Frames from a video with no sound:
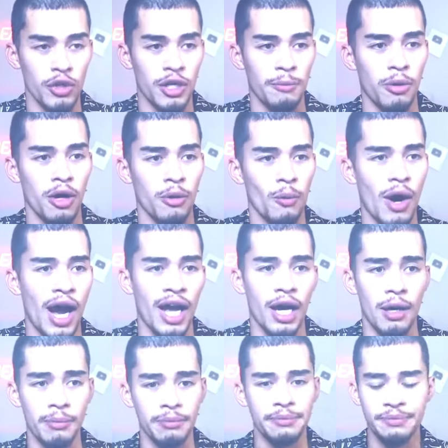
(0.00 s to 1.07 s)
another phase
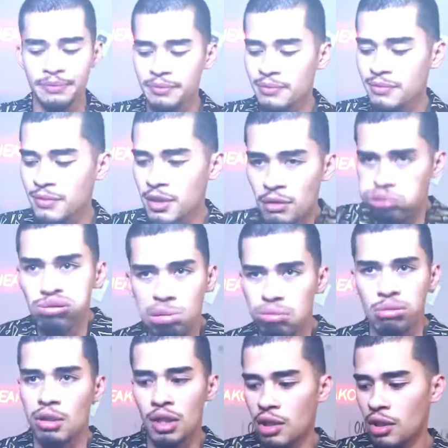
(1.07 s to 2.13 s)
in the life of Sneako?
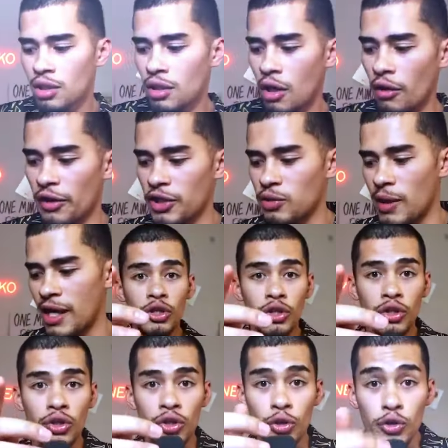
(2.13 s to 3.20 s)
In the end,
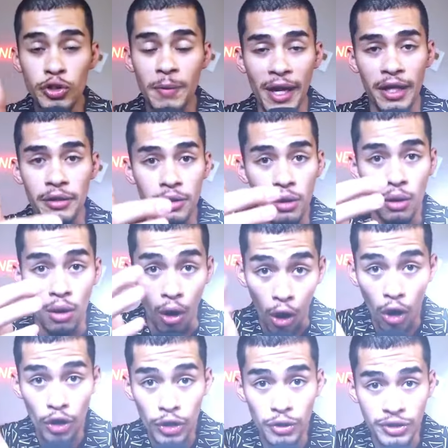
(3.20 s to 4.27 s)
what do we have?
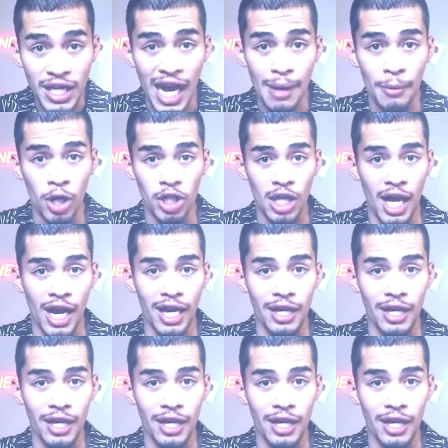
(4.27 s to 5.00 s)
Sneako,